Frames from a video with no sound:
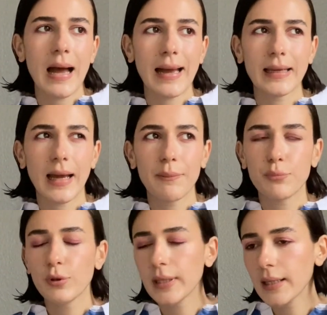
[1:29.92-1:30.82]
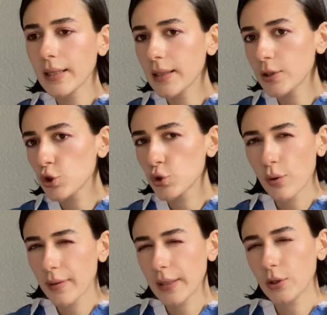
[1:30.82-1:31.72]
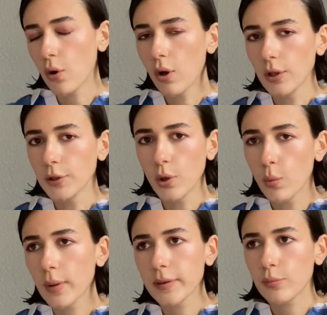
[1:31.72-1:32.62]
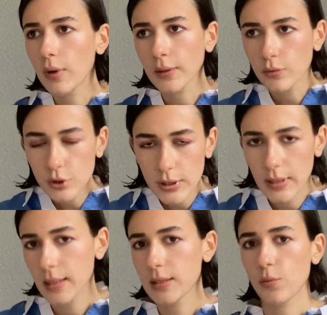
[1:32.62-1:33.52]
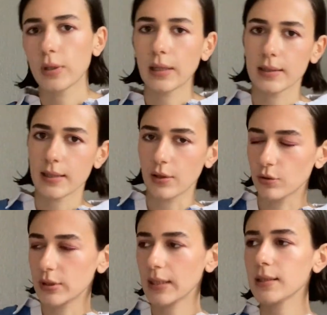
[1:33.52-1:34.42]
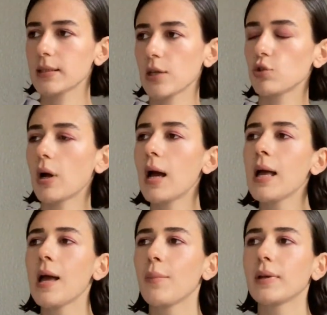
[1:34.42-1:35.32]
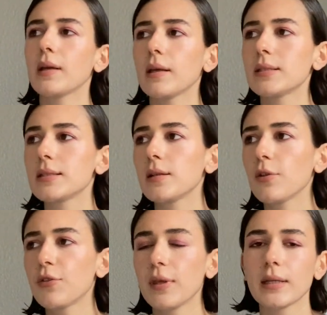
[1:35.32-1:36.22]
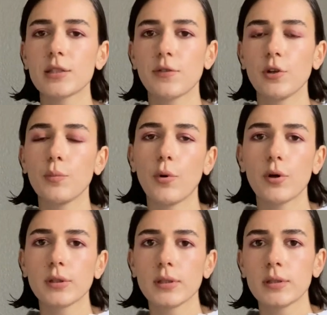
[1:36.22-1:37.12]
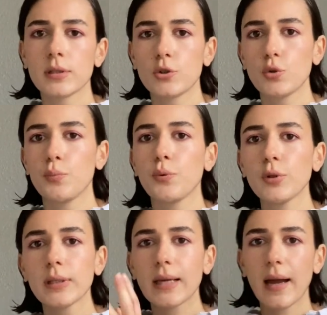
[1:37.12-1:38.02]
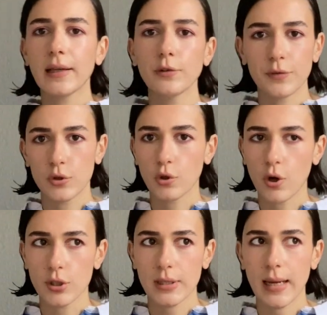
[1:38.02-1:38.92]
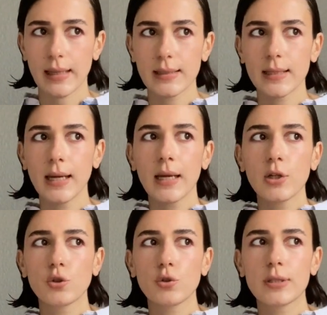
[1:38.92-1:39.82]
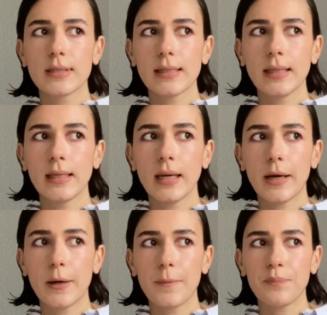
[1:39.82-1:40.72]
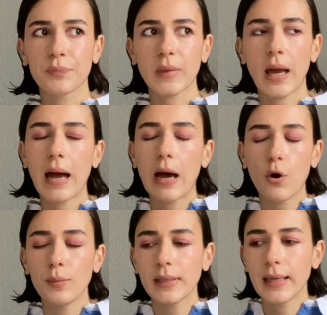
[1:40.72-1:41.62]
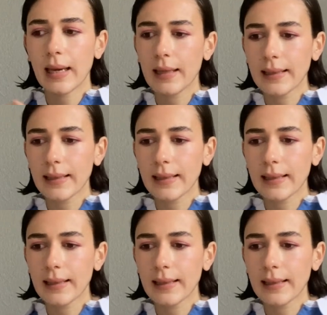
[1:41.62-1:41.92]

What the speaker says: I'm pretty sure that you all know what the brand Gucci is and what Alessandro did, etc. But I still think it's very important to put it kind of into context to see how Michele